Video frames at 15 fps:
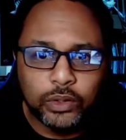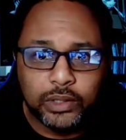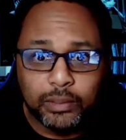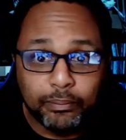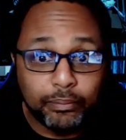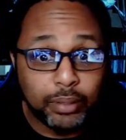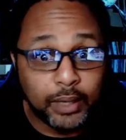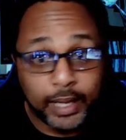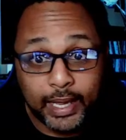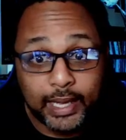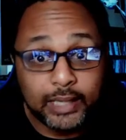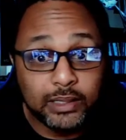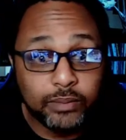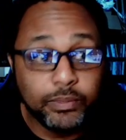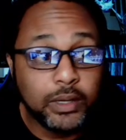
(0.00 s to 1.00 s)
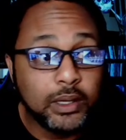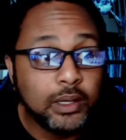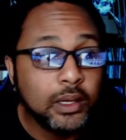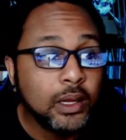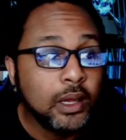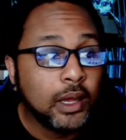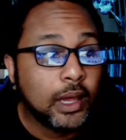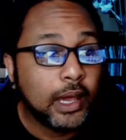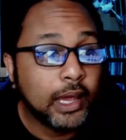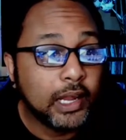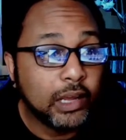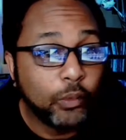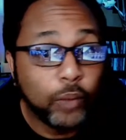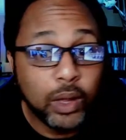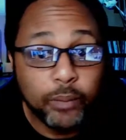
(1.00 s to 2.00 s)
bland to me, and
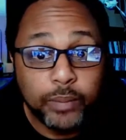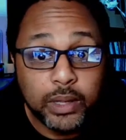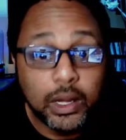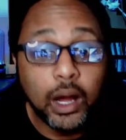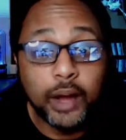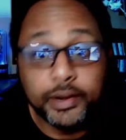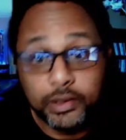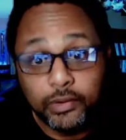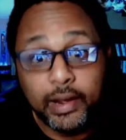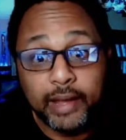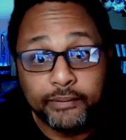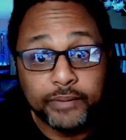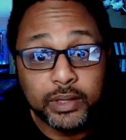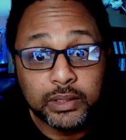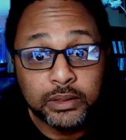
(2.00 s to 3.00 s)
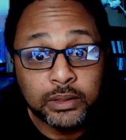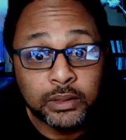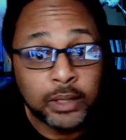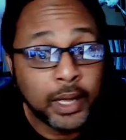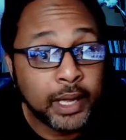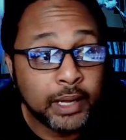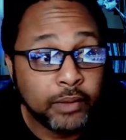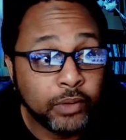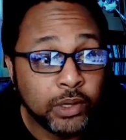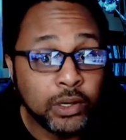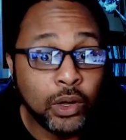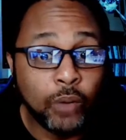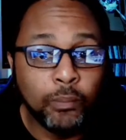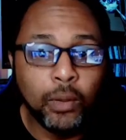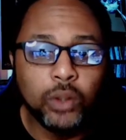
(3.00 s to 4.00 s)
it went beyond the graphics. Like, you
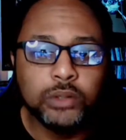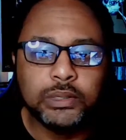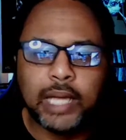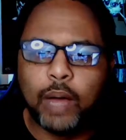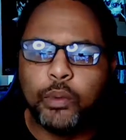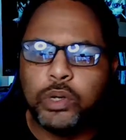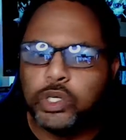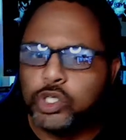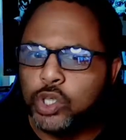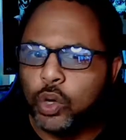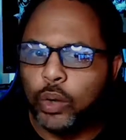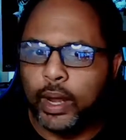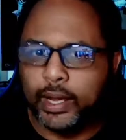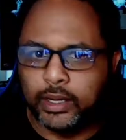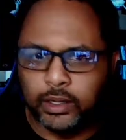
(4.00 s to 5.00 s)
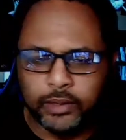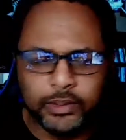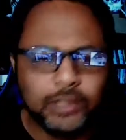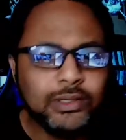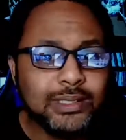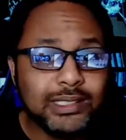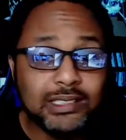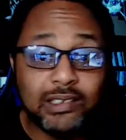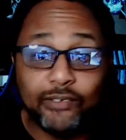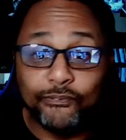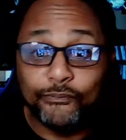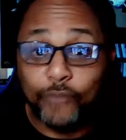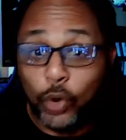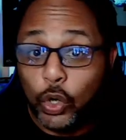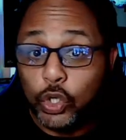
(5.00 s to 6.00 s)
know, most time we show like this is the
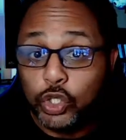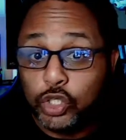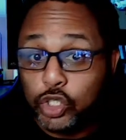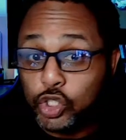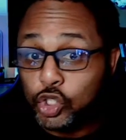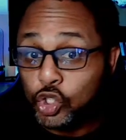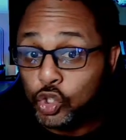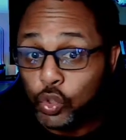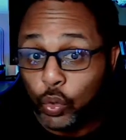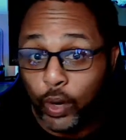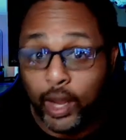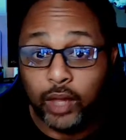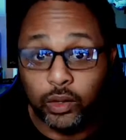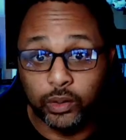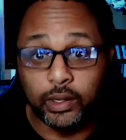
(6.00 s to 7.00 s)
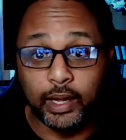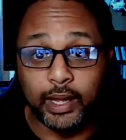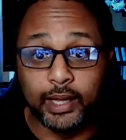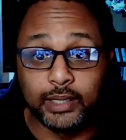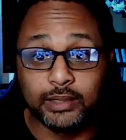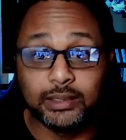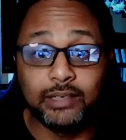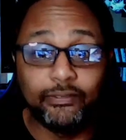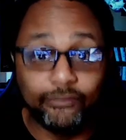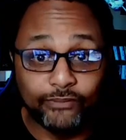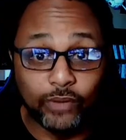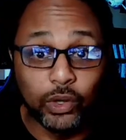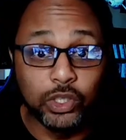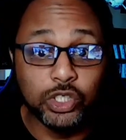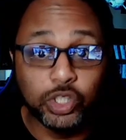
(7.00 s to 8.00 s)
first trailer, guys. The
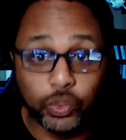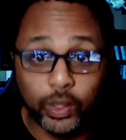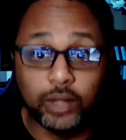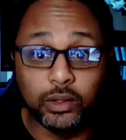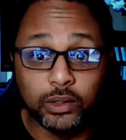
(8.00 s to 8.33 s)
first trailer.